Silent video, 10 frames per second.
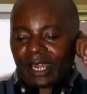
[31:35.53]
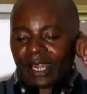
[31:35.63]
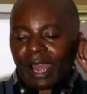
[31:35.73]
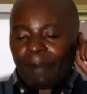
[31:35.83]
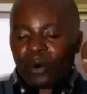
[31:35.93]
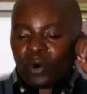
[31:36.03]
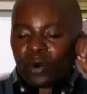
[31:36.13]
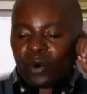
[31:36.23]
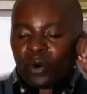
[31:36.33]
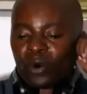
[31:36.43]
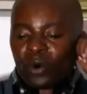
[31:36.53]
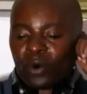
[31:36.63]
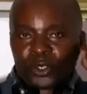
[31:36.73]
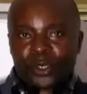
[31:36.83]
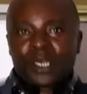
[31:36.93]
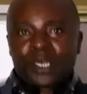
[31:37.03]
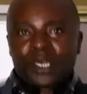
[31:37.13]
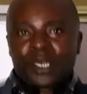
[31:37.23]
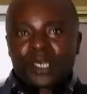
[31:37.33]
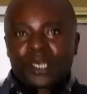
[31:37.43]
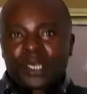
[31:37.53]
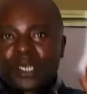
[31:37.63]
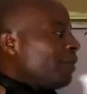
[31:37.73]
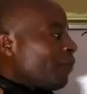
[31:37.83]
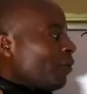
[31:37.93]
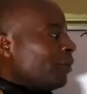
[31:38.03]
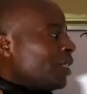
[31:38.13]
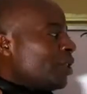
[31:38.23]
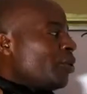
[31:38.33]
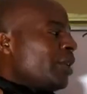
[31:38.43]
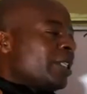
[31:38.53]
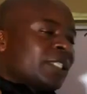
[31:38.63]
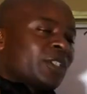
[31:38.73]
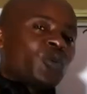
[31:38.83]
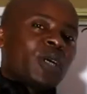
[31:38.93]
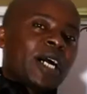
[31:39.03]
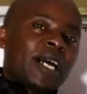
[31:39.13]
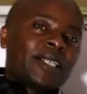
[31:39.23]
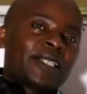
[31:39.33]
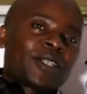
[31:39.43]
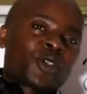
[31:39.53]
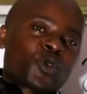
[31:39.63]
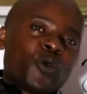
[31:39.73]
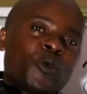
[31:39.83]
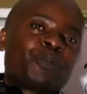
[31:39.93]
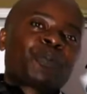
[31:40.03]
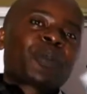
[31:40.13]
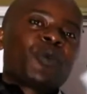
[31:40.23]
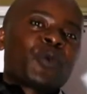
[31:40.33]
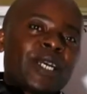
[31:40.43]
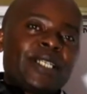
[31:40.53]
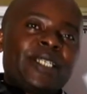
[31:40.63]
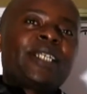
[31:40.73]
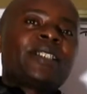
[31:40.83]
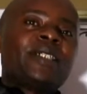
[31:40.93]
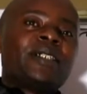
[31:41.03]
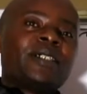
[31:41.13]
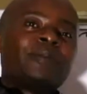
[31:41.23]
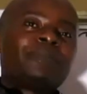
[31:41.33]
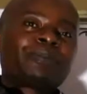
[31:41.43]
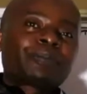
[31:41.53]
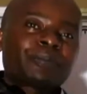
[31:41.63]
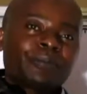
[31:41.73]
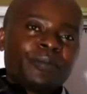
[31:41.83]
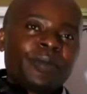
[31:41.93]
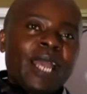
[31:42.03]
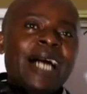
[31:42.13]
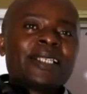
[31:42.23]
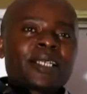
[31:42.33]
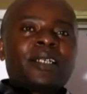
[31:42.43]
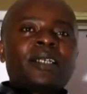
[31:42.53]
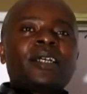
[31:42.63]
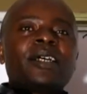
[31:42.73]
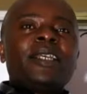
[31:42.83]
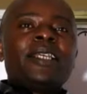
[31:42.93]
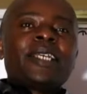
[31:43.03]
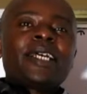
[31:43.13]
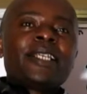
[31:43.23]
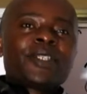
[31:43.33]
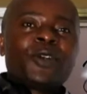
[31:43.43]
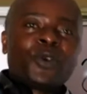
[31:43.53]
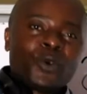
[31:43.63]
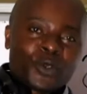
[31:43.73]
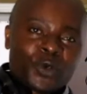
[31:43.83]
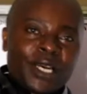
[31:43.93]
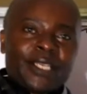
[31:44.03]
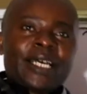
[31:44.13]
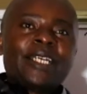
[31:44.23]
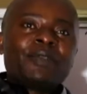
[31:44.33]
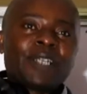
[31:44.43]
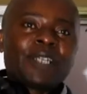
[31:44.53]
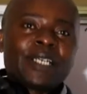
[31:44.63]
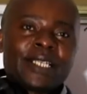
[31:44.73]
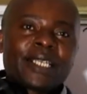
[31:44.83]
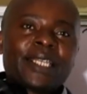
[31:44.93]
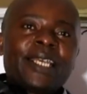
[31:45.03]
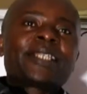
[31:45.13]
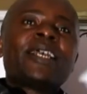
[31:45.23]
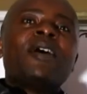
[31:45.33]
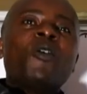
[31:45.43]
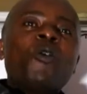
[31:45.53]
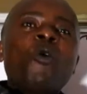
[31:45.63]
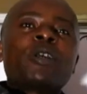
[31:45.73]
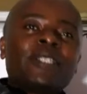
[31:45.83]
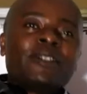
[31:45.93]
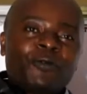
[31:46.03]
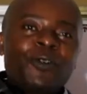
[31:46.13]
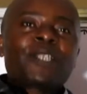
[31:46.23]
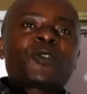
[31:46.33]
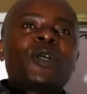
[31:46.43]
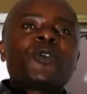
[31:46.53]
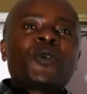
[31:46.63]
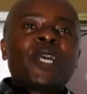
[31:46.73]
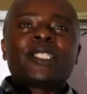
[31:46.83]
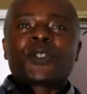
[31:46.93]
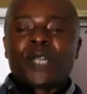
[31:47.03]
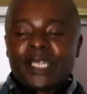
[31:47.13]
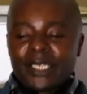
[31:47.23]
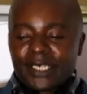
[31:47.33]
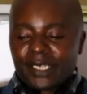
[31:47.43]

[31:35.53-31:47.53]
upon differentiation. So can somebody tell me from the students that you guys saw writing the answer, is there any student who was right? And if that is the case, who was the first one to get it right?